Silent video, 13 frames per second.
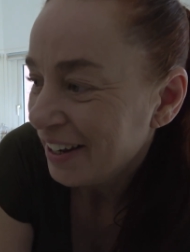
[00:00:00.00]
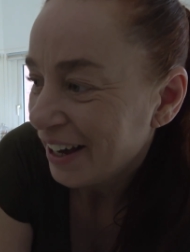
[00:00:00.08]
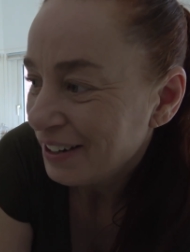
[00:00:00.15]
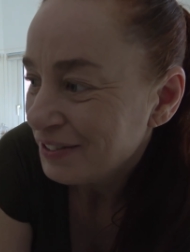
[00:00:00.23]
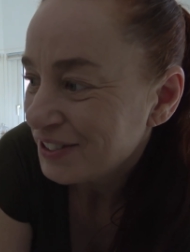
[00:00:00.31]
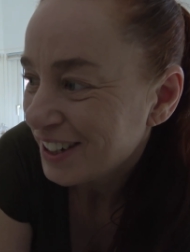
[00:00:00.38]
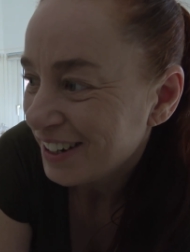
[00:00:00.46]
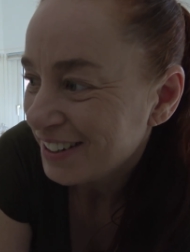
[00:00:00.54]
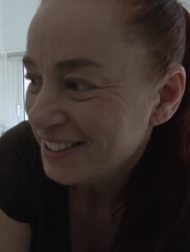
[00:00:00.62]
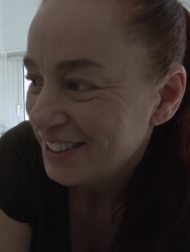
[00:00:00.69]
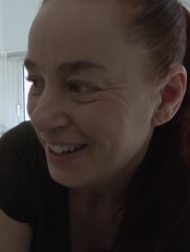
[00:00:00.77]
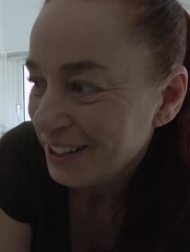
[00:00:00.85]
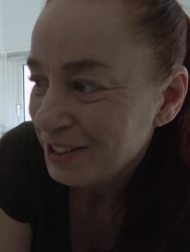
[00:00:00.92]
lifestyle
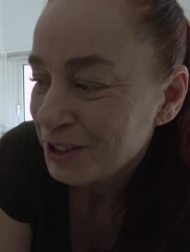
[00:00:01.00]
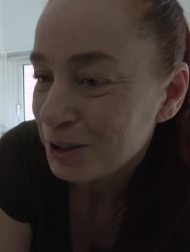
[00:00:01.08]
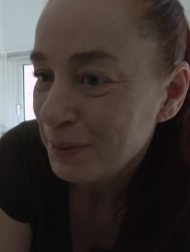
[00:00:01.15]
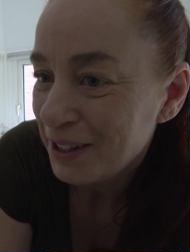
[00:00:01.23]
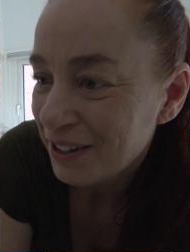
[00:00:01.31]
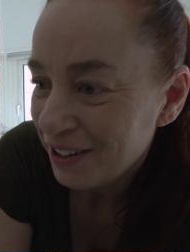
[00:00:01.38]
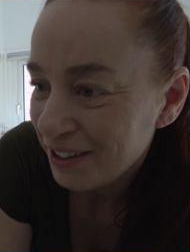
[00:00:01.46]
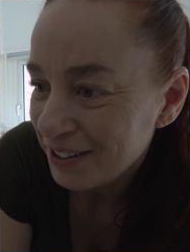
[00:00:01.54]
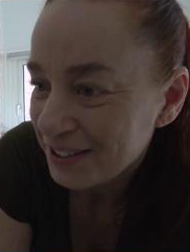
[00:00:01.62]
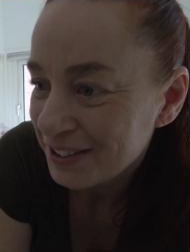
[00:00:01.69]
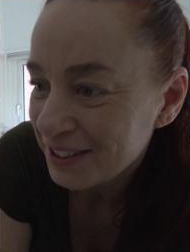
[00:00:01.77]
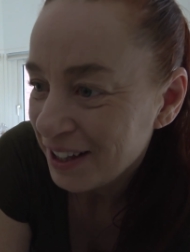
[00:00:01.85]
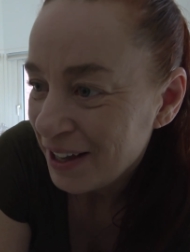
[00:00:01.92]
changes
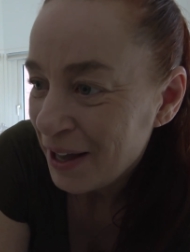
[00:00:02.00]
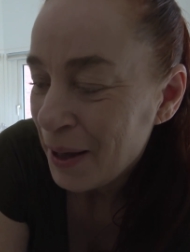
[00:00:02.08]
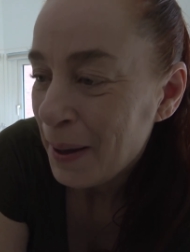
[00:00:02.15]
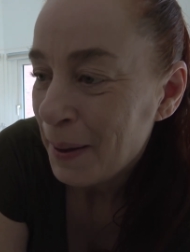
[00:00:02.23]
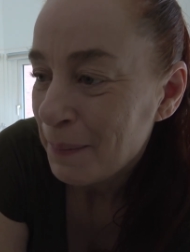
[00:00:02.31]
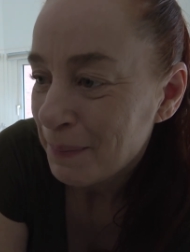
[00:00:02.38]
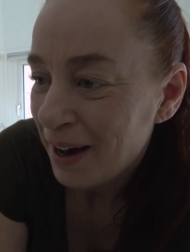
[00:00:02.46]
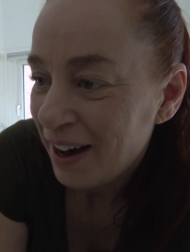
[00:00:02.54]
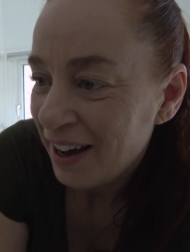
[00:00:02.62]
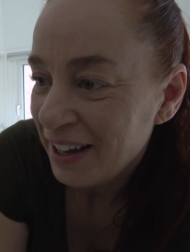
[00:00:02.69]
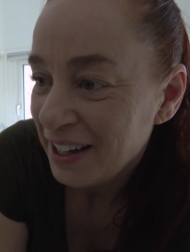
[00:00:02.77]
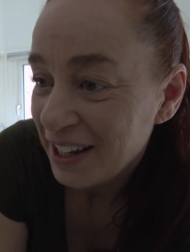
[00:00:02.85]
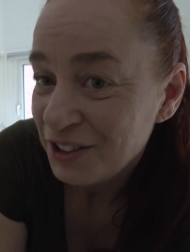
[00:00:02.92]
because
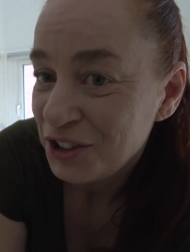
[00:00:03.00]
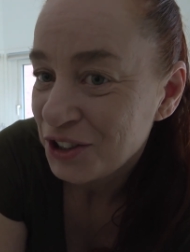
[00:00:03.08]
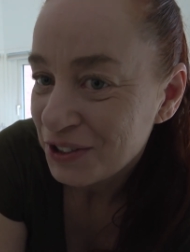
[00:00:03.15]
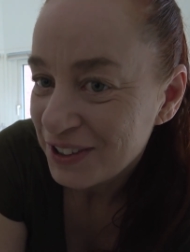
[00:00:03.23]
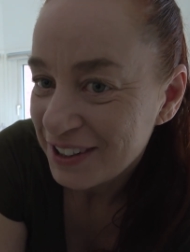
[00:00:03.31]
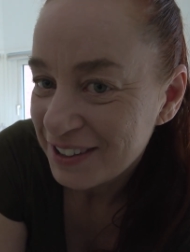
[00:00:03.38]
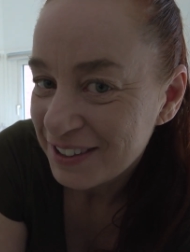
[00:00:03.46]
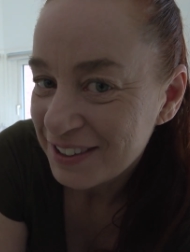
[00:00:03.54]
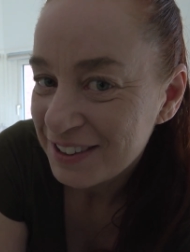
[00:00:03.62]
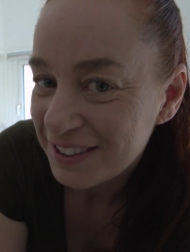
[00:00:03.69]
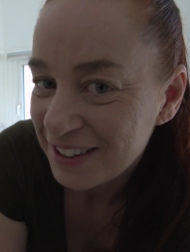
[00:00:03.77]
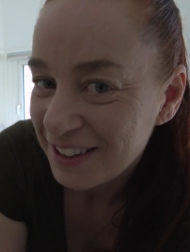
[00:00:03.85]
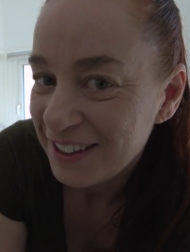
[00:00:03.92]
my
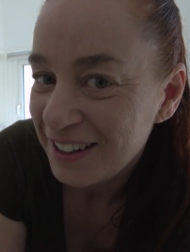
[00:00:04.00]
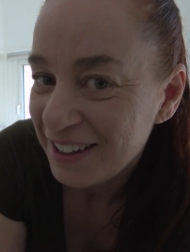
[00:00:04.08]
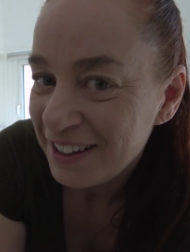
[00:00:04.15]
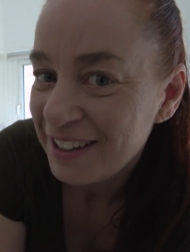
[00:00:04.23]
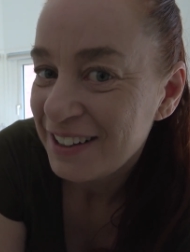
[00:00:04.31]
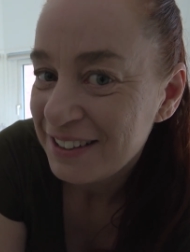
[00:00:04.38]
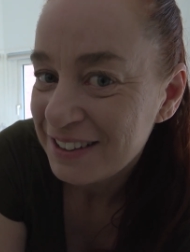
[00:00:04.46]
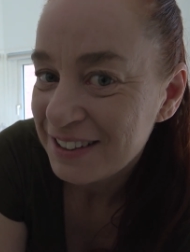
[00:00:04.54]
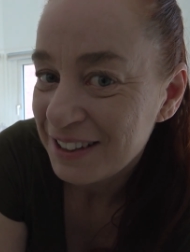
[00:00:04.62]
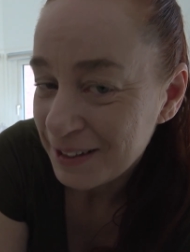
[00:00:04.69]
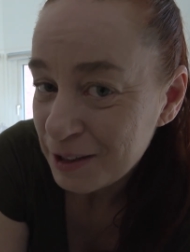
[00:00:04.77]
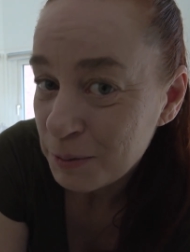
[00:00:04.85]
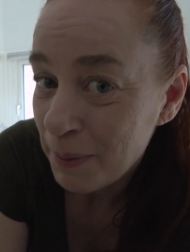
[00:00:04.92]
endurance is
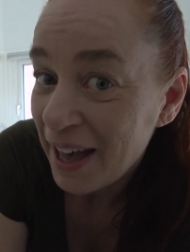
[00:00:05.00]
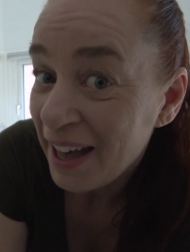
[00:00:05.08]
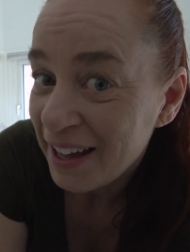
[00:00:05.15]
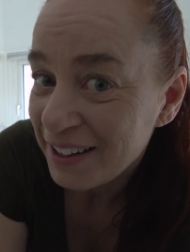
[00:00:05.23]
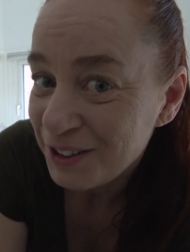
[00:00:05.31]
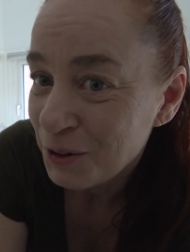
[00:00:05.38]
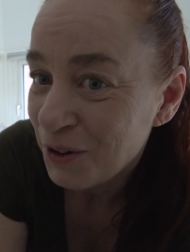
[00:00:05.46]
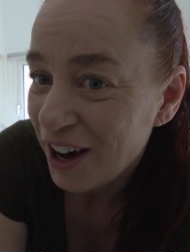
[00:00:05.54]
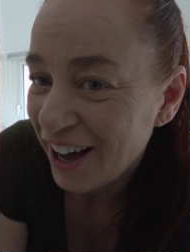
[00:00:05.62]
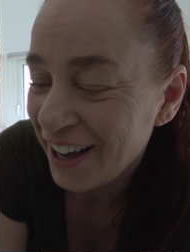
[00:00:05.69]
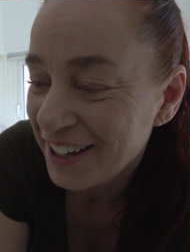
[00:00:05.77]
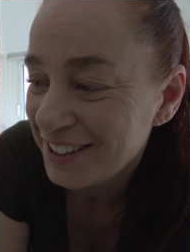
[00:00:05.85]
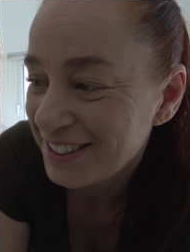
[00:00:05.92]
it's bad you
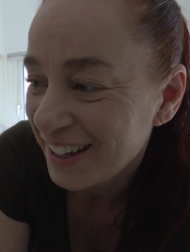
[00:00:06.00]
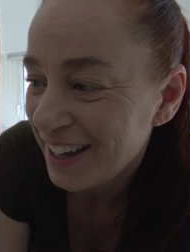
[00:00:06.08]
guys